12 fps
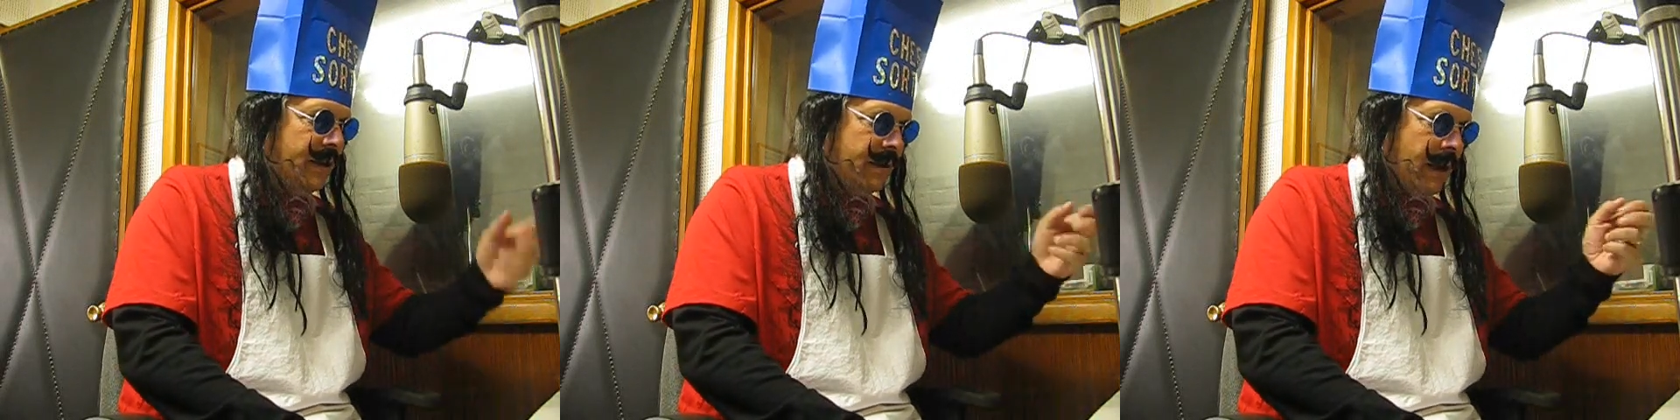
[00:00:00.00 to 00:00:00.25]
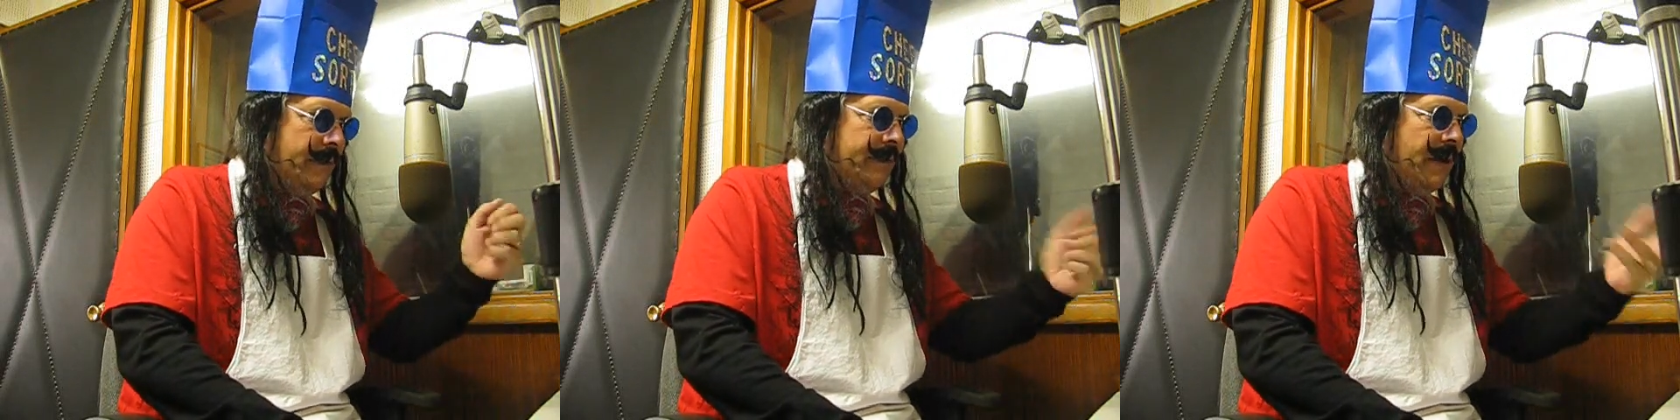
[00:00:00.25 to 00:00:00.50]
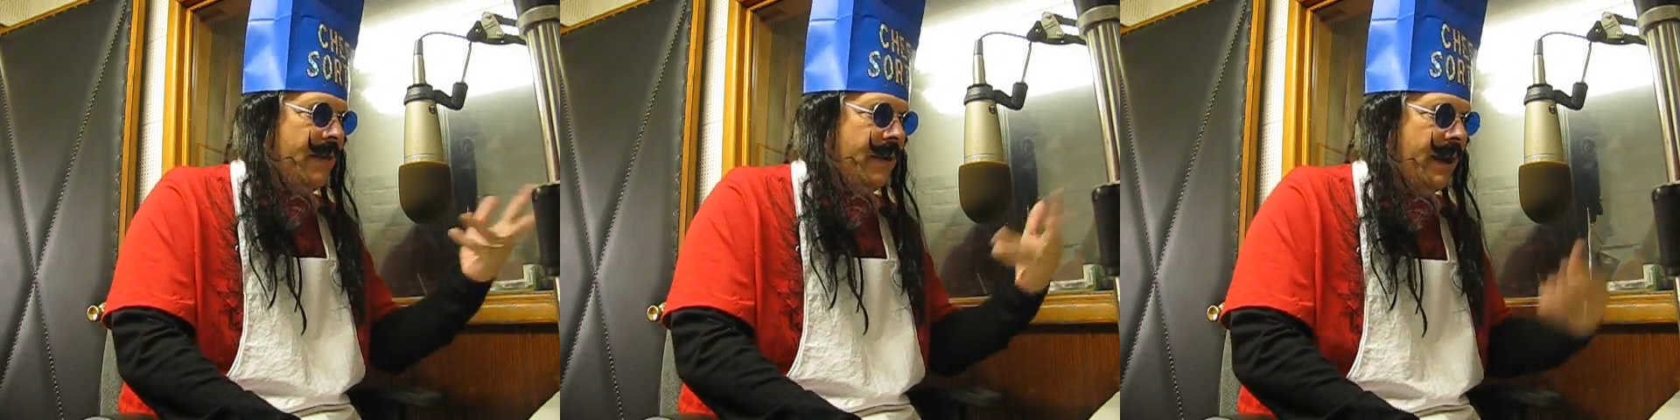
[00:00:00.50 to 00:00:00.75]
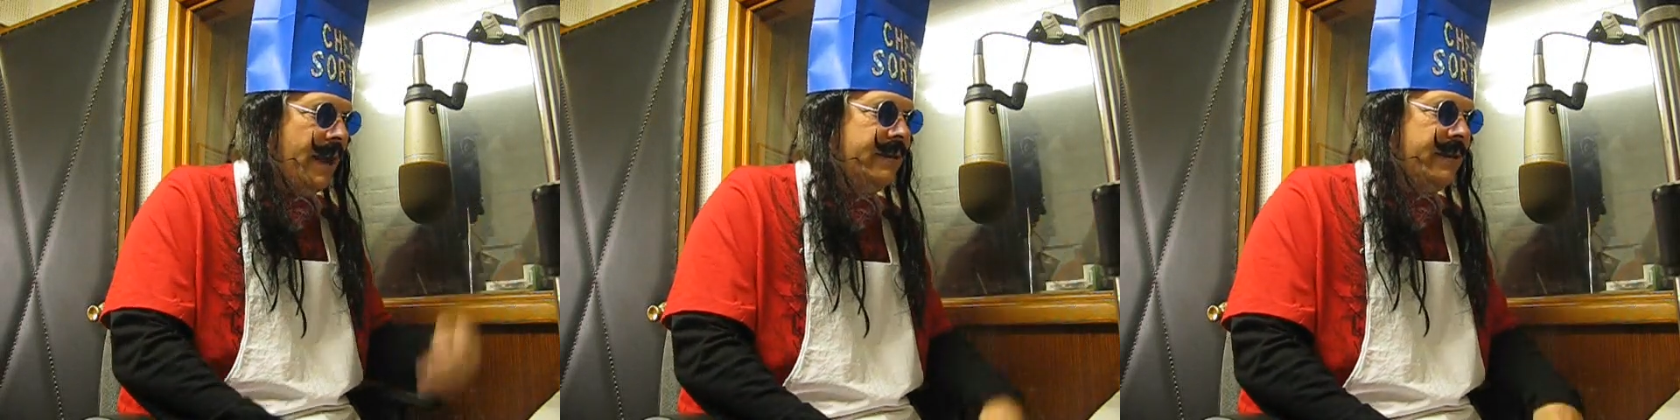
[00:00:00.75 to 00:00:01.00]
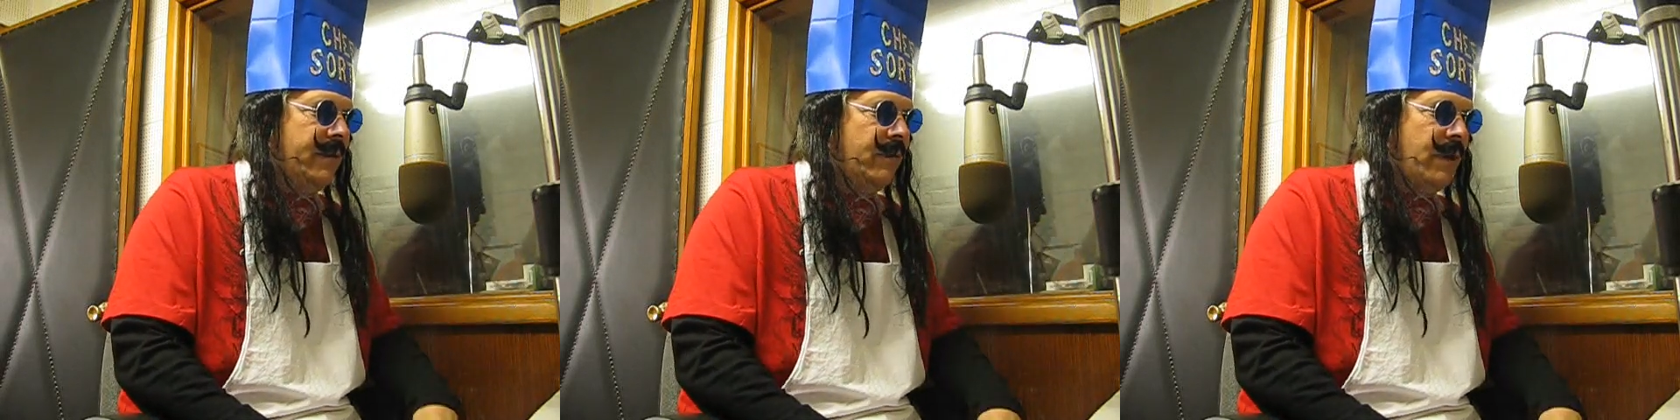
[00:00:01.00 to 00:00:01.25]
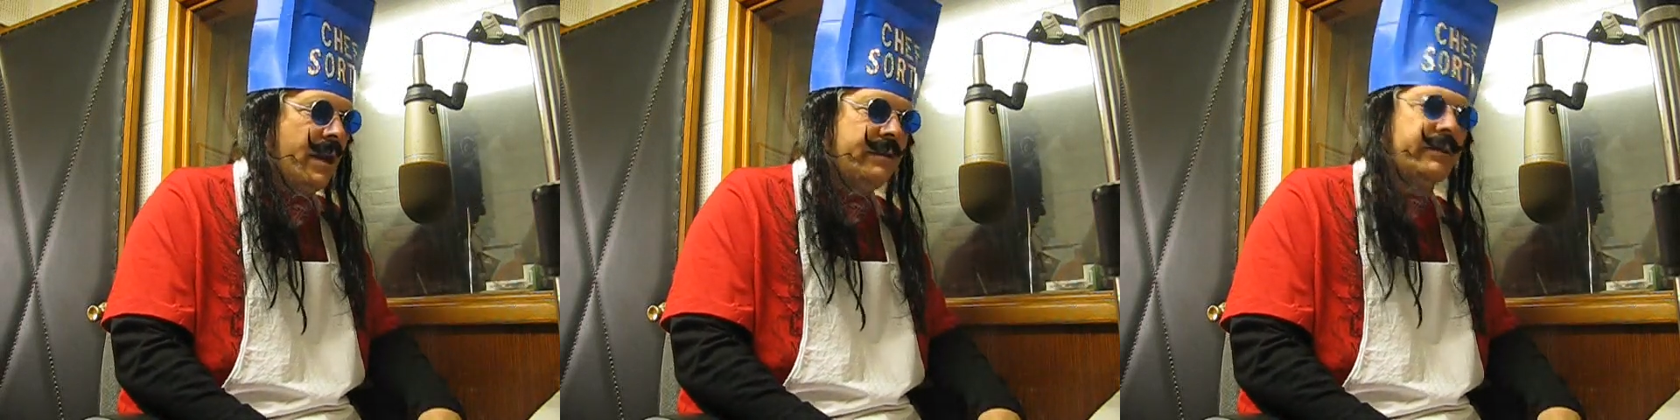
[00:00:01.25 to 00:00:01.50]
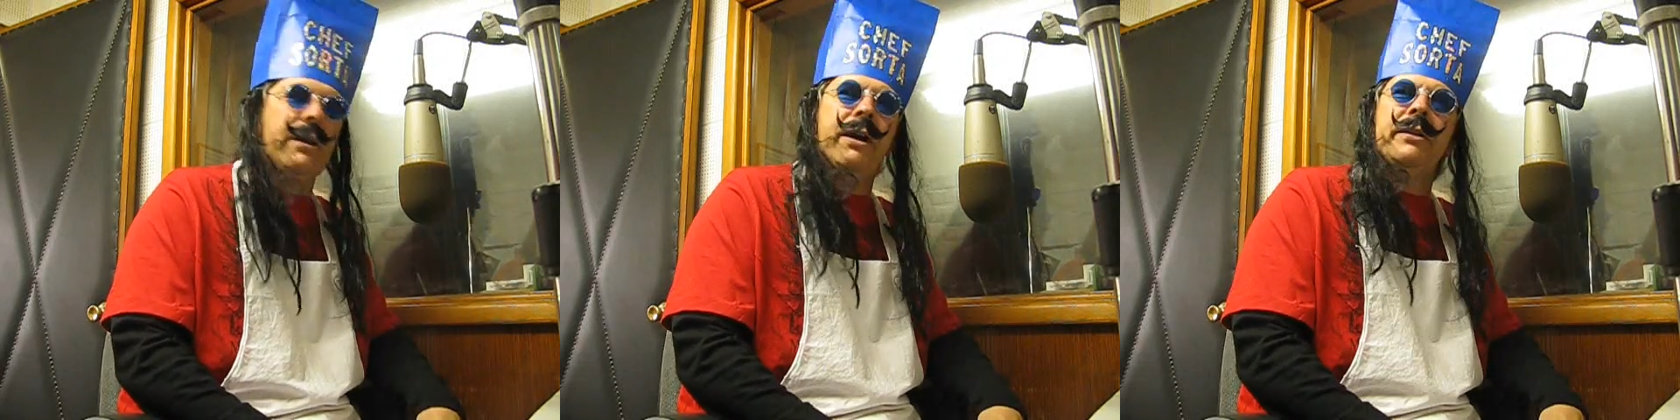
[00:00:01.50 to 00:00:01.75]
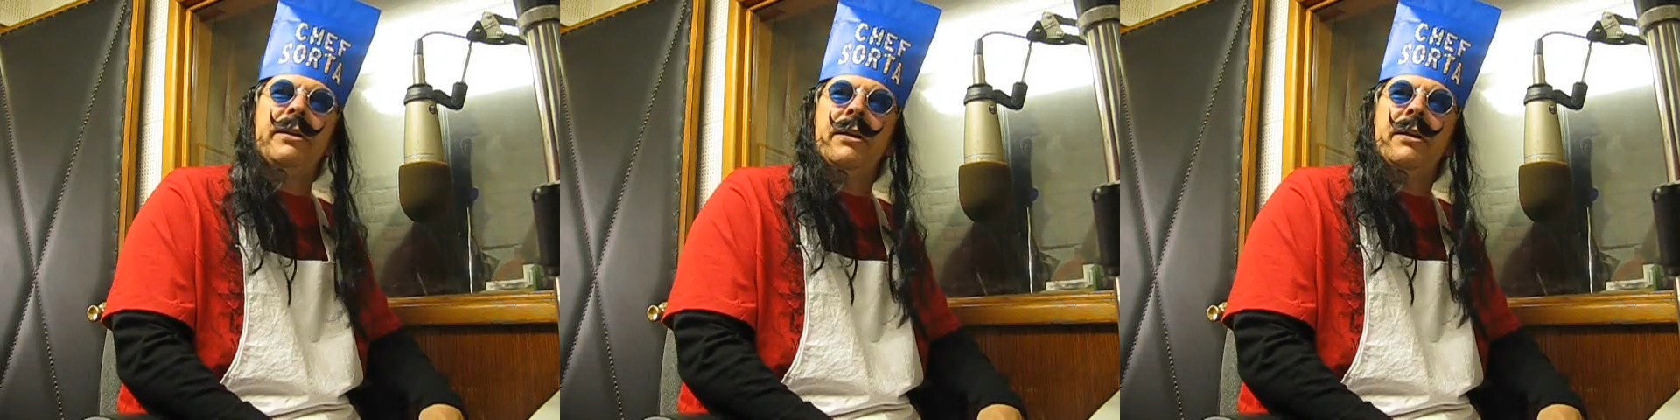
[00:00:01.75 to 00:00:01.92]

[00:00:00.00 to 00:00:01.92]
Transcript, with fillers: grandfather had the restaurant.